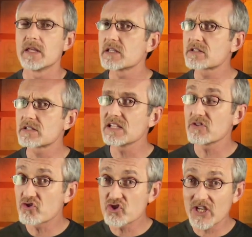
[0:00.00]
You
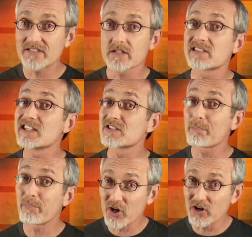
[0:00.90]
see, Jesus
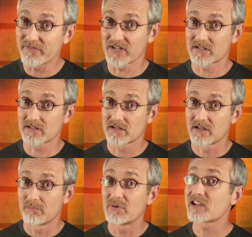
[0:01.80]
is perfect
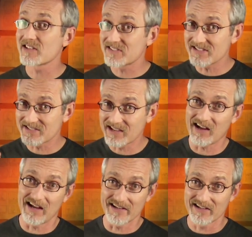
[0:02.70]
because he's
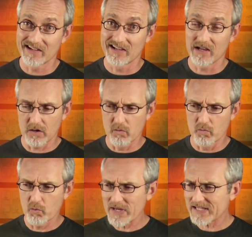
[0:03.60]
God.
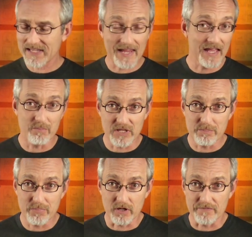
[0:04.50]
We can't
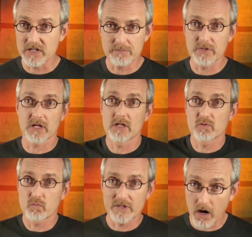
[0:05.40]
be perfect
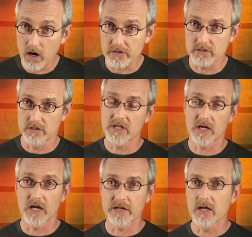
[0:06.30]
because we aren't
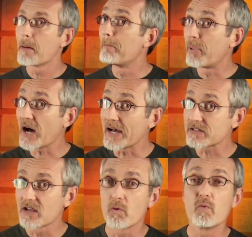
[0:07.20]
God,
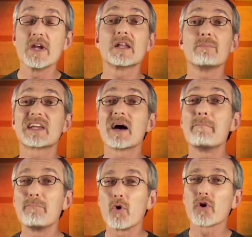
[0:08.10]
but we can
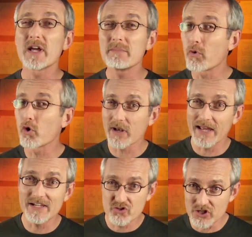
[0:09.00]
become more and
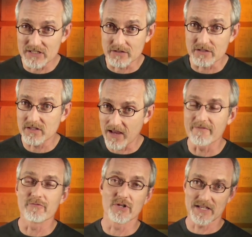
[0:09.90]
more like Jesus
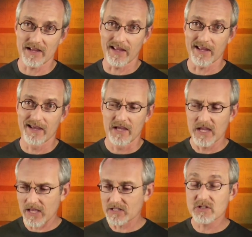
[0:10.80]
every day.
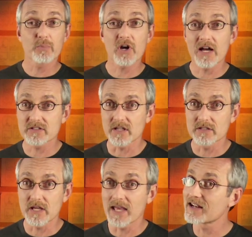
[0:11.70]
It's a
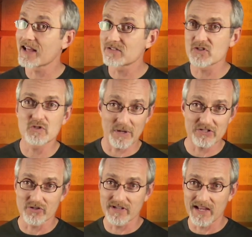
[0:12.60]
process, and it has a
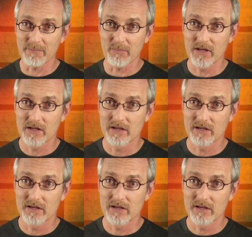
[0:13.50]
special name.